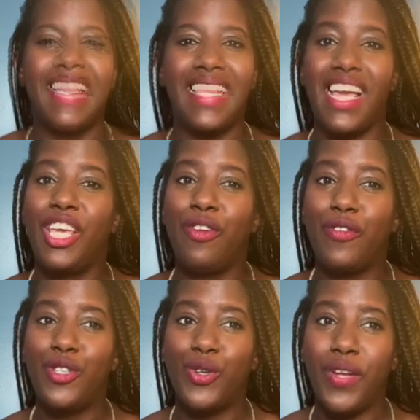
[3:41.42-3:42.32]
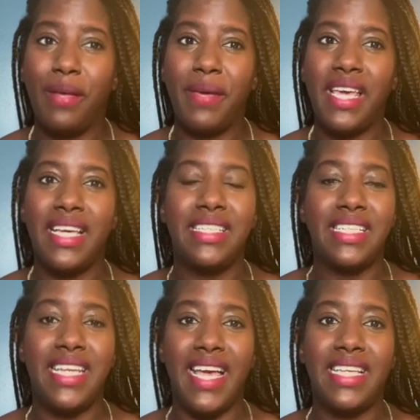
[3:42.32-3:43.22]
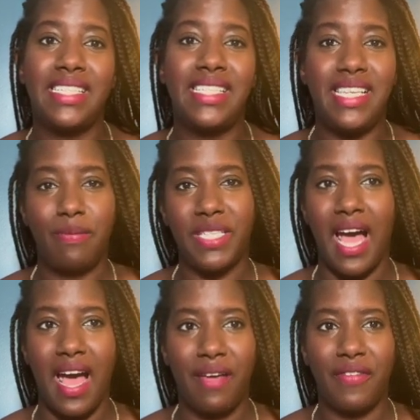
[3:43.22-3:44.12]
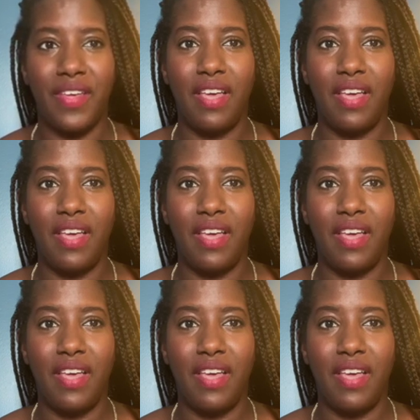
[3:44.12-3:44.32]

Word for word: Thank you for joining me in today's deep dive.